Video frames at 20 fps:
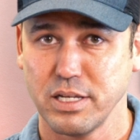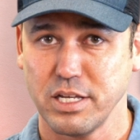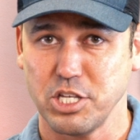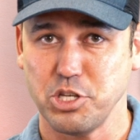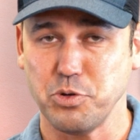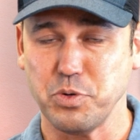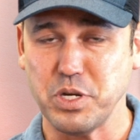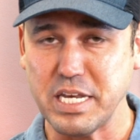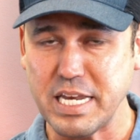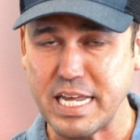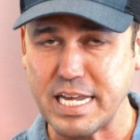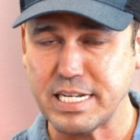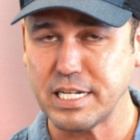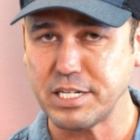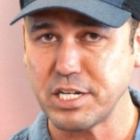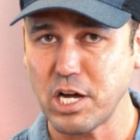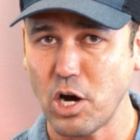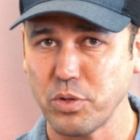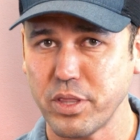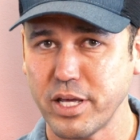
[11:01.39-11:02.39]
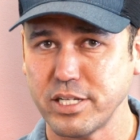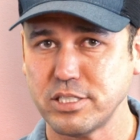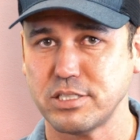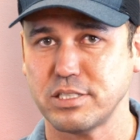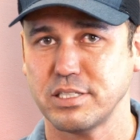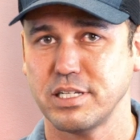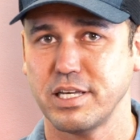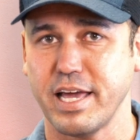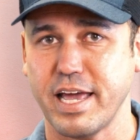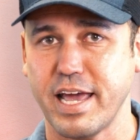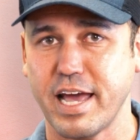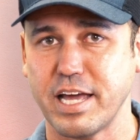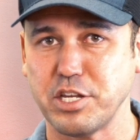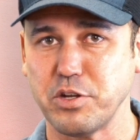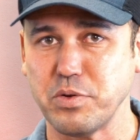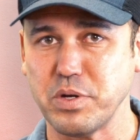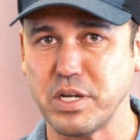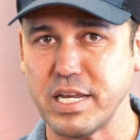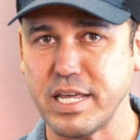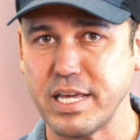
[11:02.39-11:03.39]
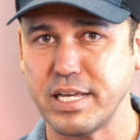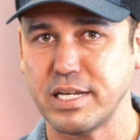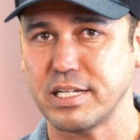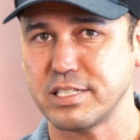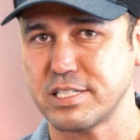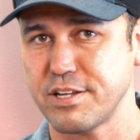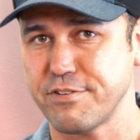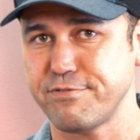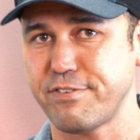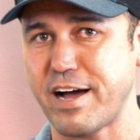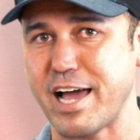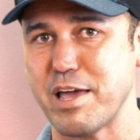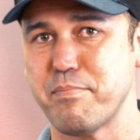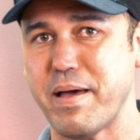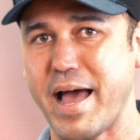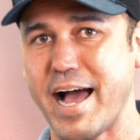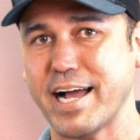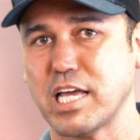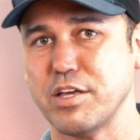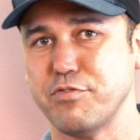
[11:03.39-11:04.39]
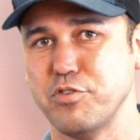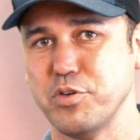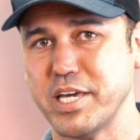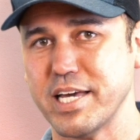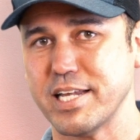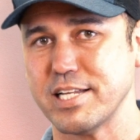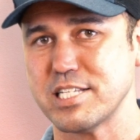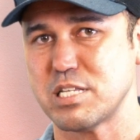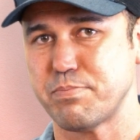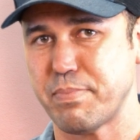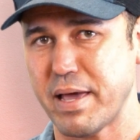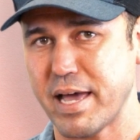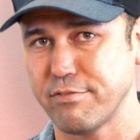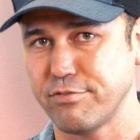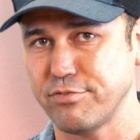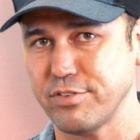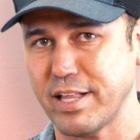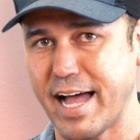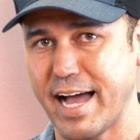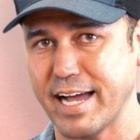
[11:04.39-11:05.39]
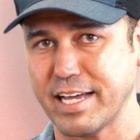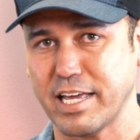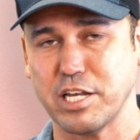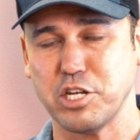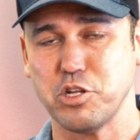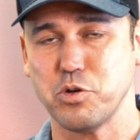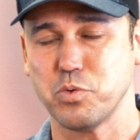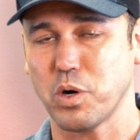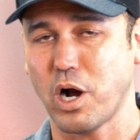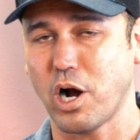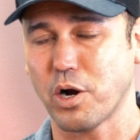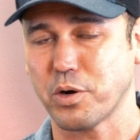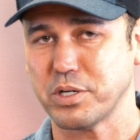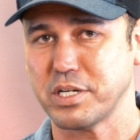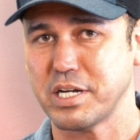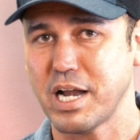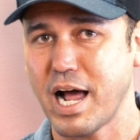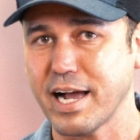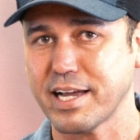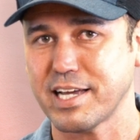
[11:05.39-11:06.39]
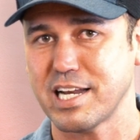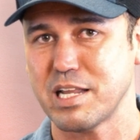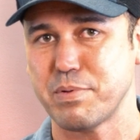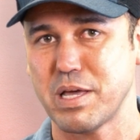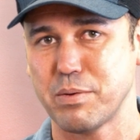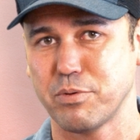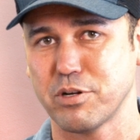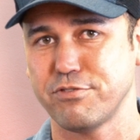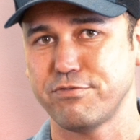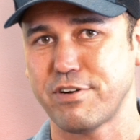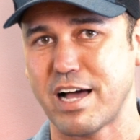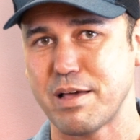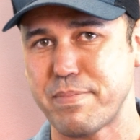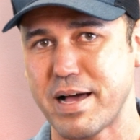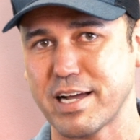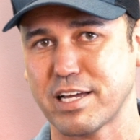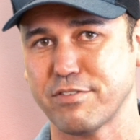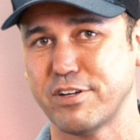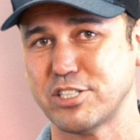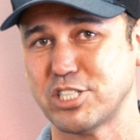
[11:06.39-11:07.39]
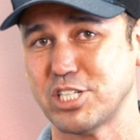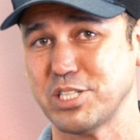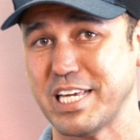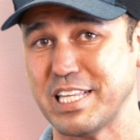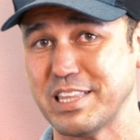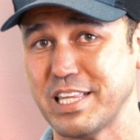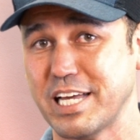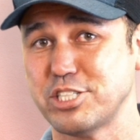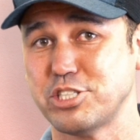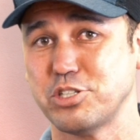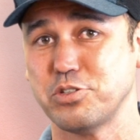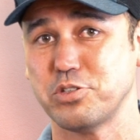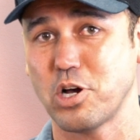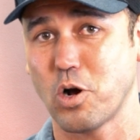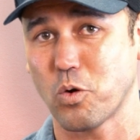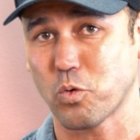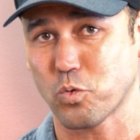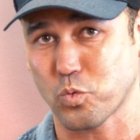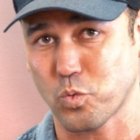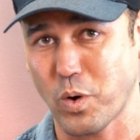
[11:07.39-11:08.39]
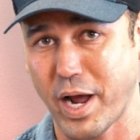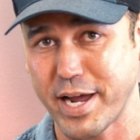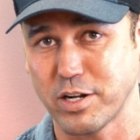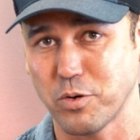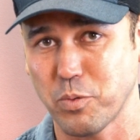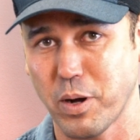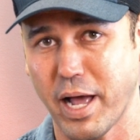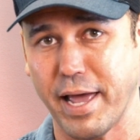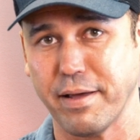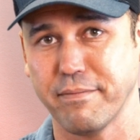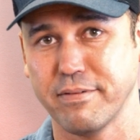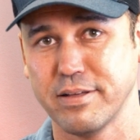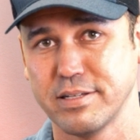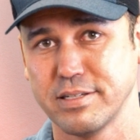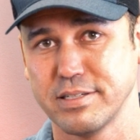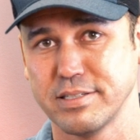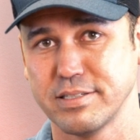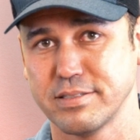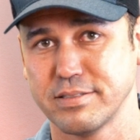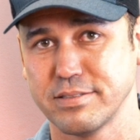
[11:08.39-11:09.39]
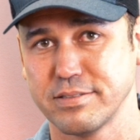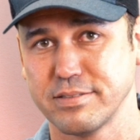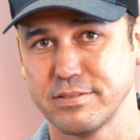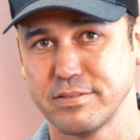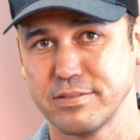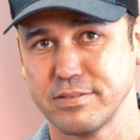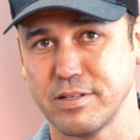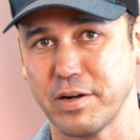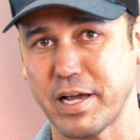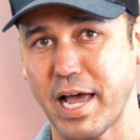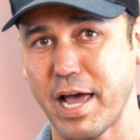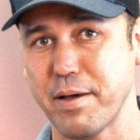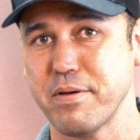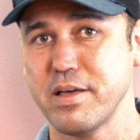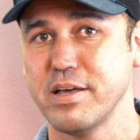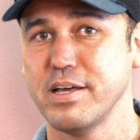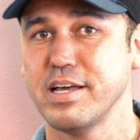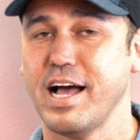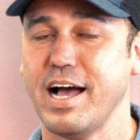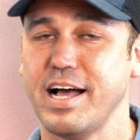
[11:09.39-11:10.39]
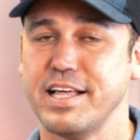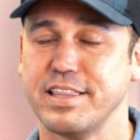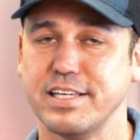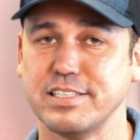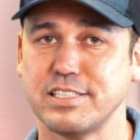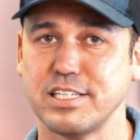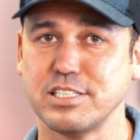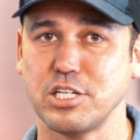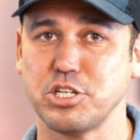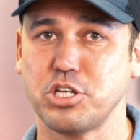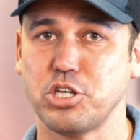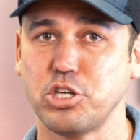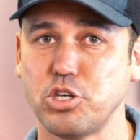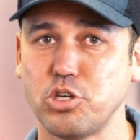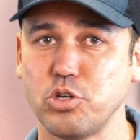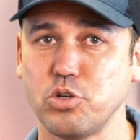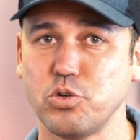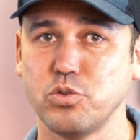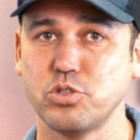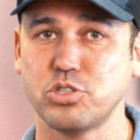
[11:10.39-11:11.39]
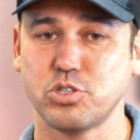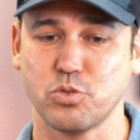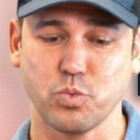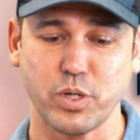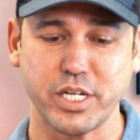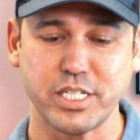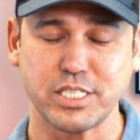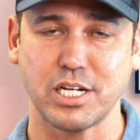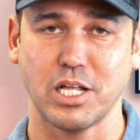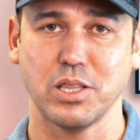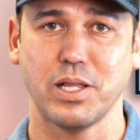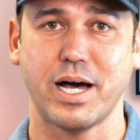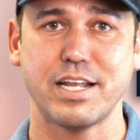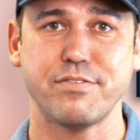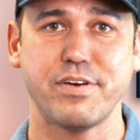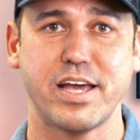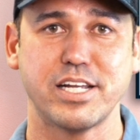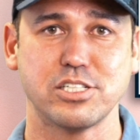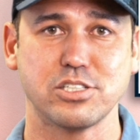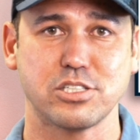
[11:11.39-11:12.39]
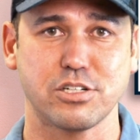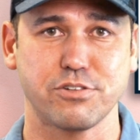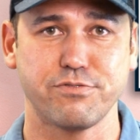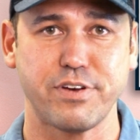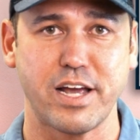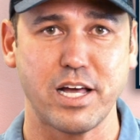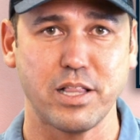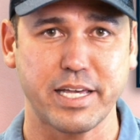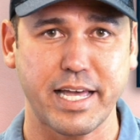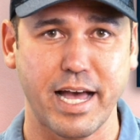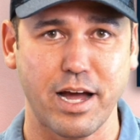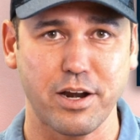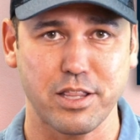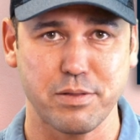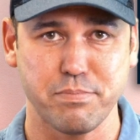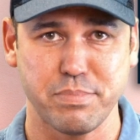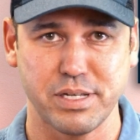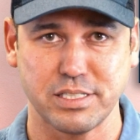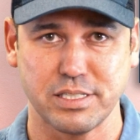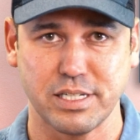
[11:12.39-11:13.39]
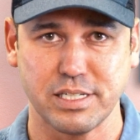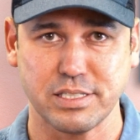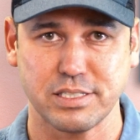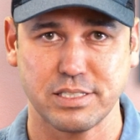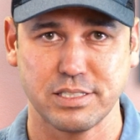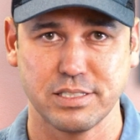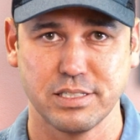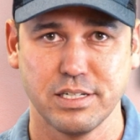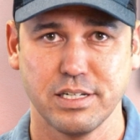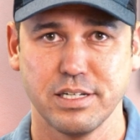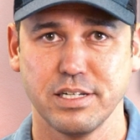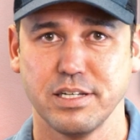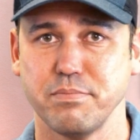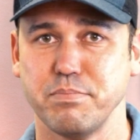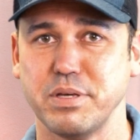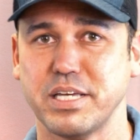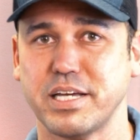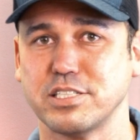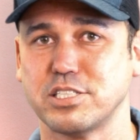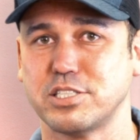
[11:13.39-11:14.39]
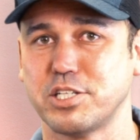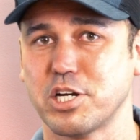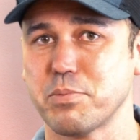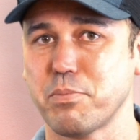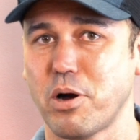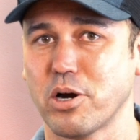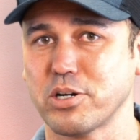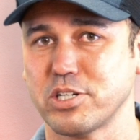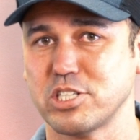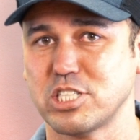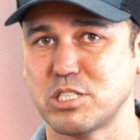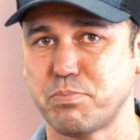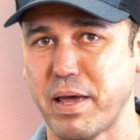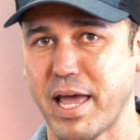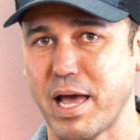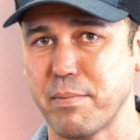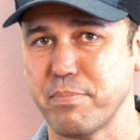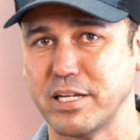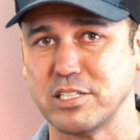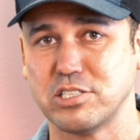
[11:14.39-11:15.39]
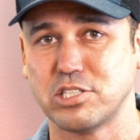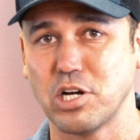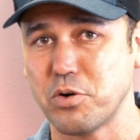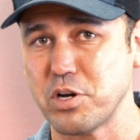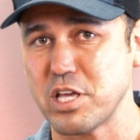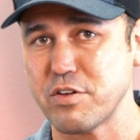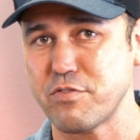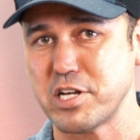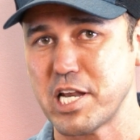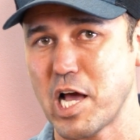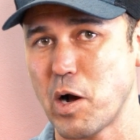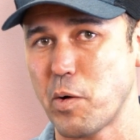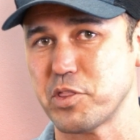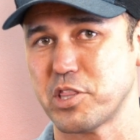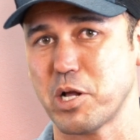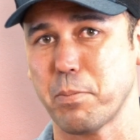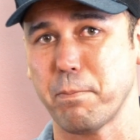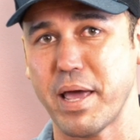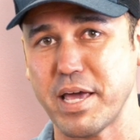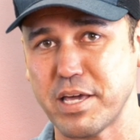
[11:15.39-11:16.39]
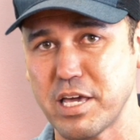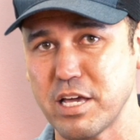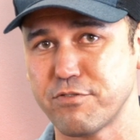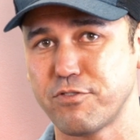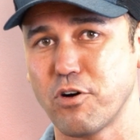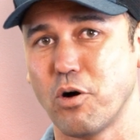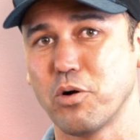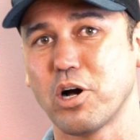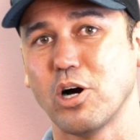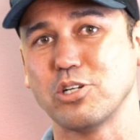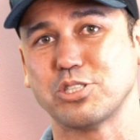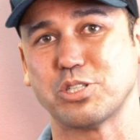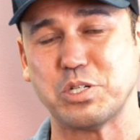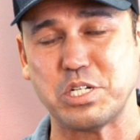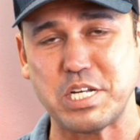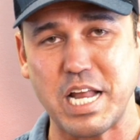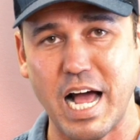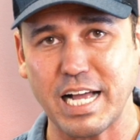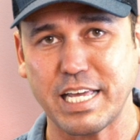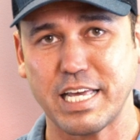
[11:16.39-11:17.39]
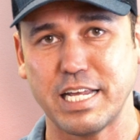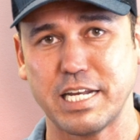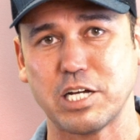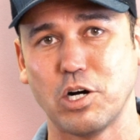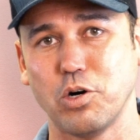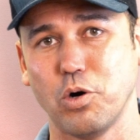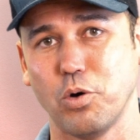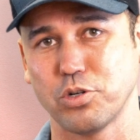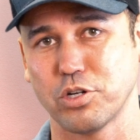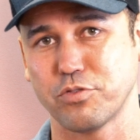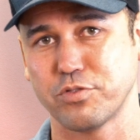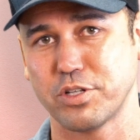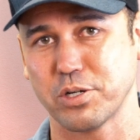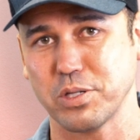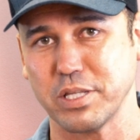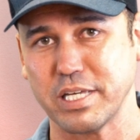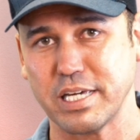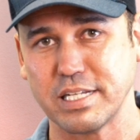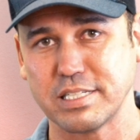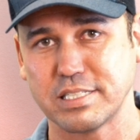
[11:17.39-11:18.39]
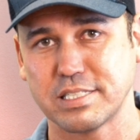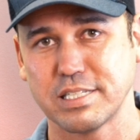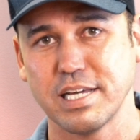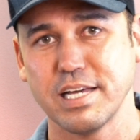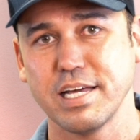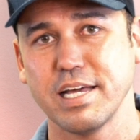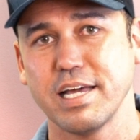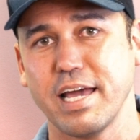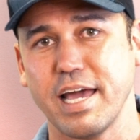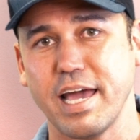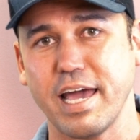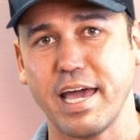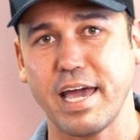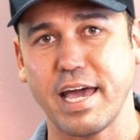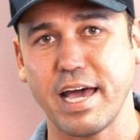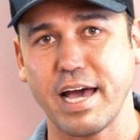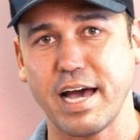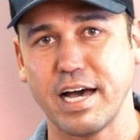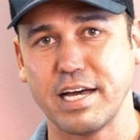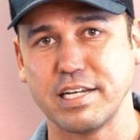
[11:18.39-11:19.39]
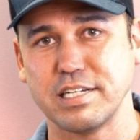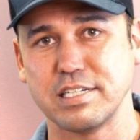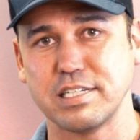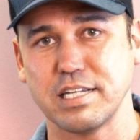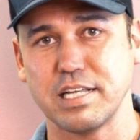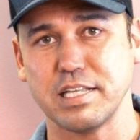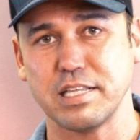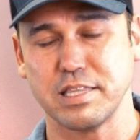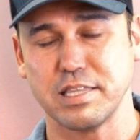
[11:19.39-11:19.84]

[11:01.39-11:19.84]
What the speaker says: You need to know this and you need to fight back if you get a spam flag, and you are not gonna be able to fight back efficiently unless you know right away, okay? This is a huge reason a lot of agents are failing out of the business because they're marked as spam, they don't even know it, they're making phone calls, they're not getting a hold of their leads, and